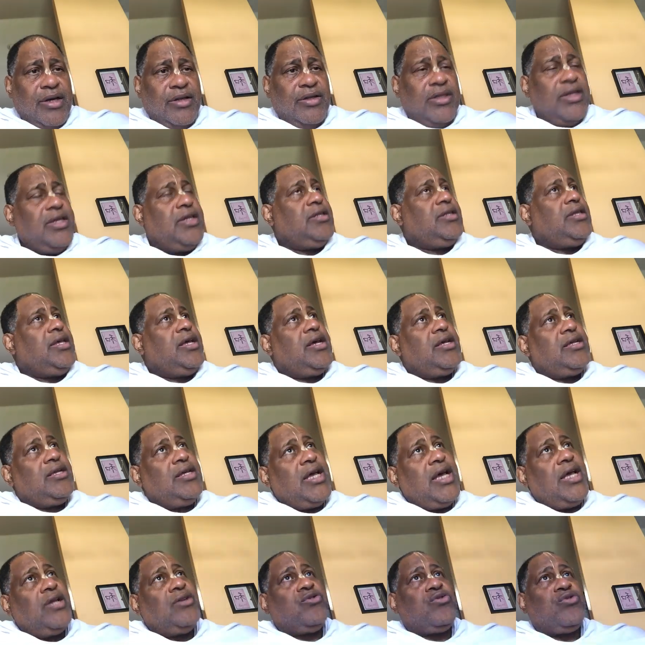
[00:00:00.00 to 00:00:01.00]
then they're
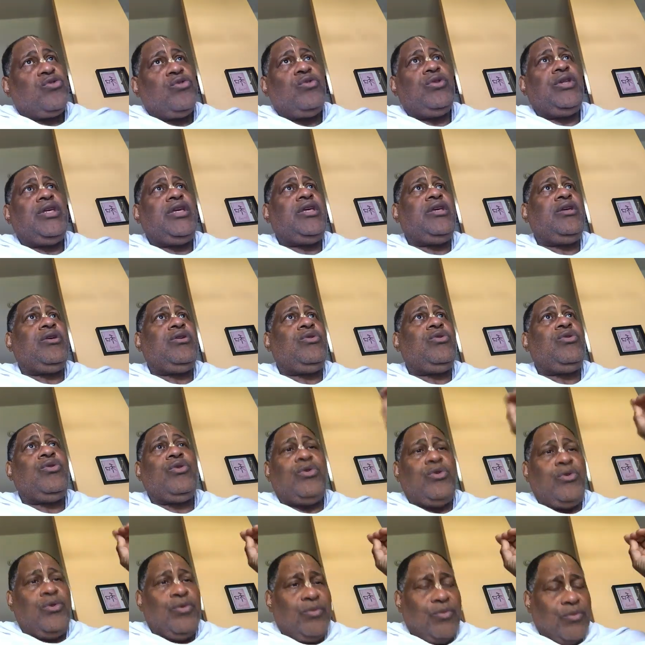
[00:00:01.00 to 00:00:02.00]
not truly
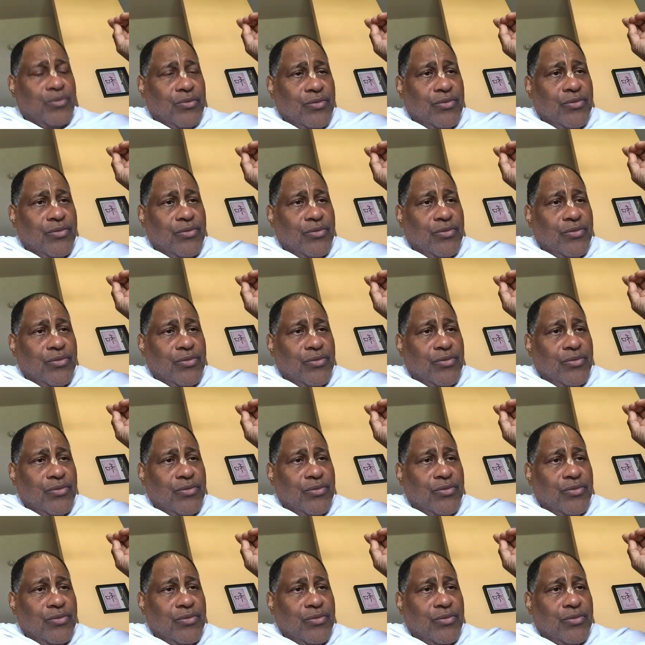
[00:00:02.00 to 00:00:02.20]
Guru.